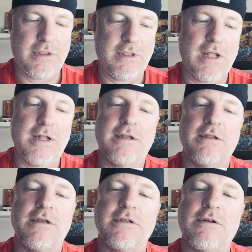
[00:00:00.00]
then
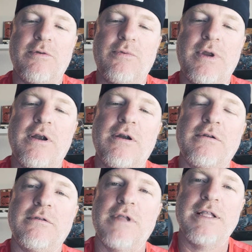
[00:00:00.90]
there's a little
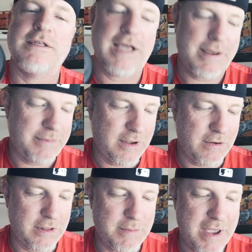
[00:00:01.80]
rear lens cap that can
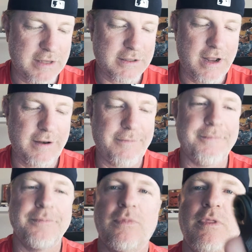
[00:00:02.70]
go on the back side.
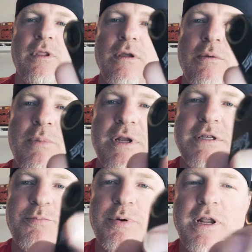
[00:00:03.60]
But
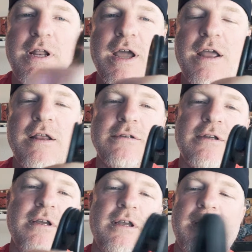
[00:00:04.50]
it's pretty nice.
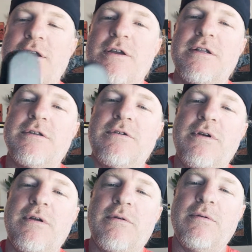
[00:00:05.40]
You can
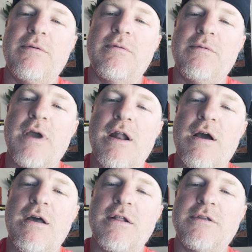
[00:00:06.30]
screw it right
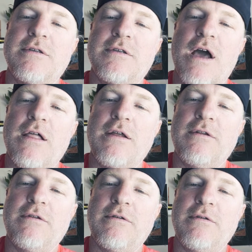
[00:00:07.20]
on. It's a
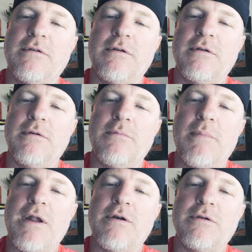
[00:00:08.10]
solid
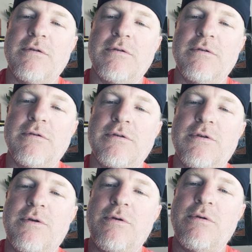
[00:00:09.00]
metal
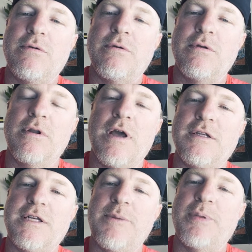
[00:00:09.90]
screw,
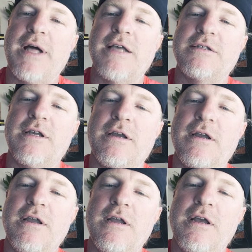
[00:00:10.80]
not cheap plastic.
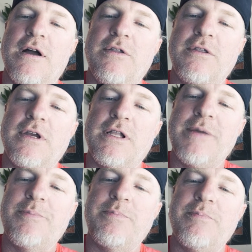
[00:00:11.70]
Although the
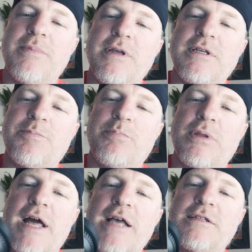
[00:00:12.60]
clip is
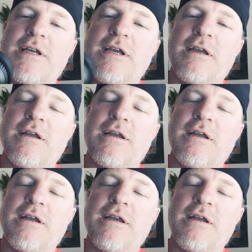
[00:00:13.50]
plastic,